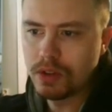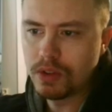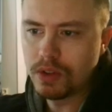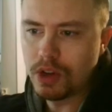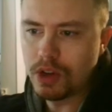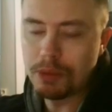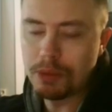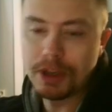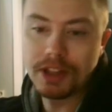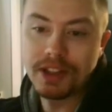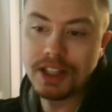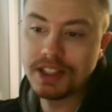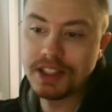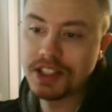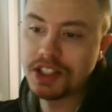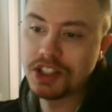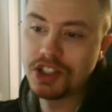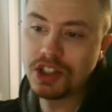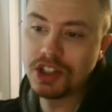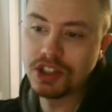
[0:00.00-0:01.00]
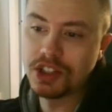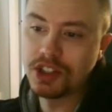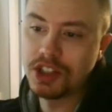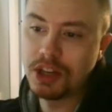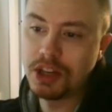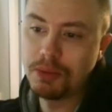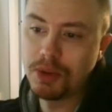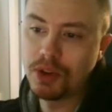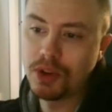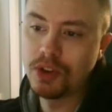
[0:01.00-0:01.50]
I mean, this is just a
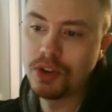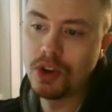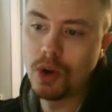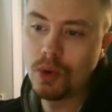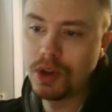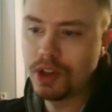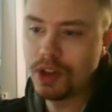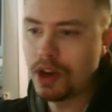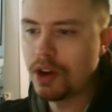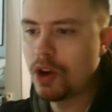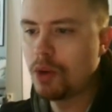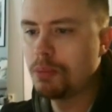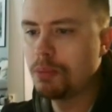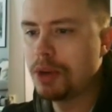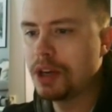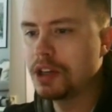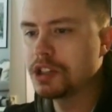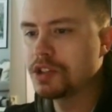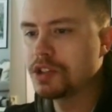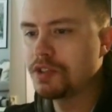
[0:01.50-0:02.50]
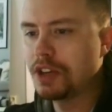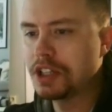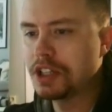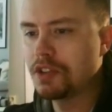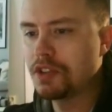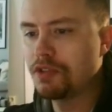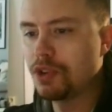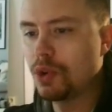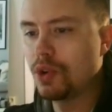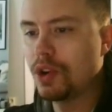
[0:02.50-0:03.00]
team you could go with. I know Big is
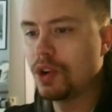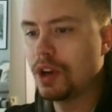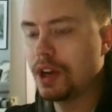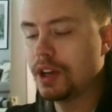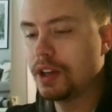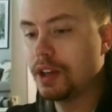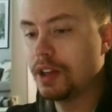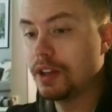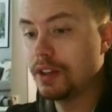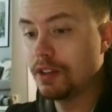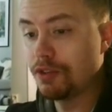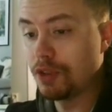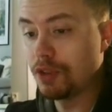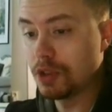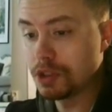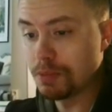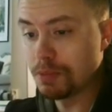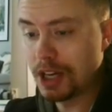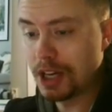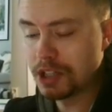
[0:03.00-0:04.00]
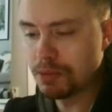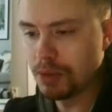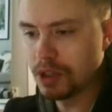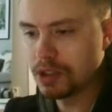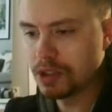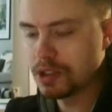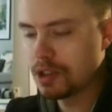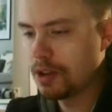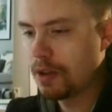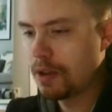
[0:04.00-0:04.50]
facing Fury in the first match, but...